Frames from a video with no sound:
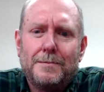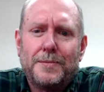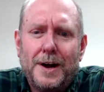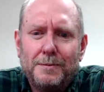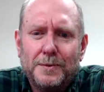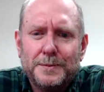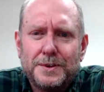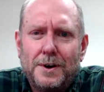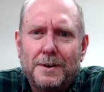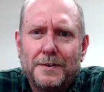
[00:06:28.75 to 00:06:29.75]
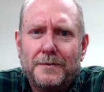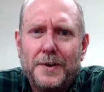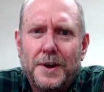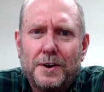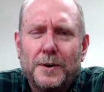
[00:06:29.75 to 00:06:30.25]
problem solve and
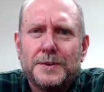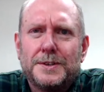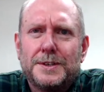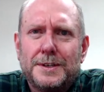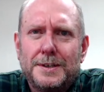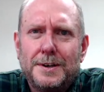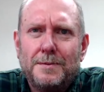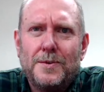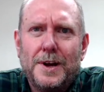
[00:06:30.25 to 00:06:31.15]
figure out some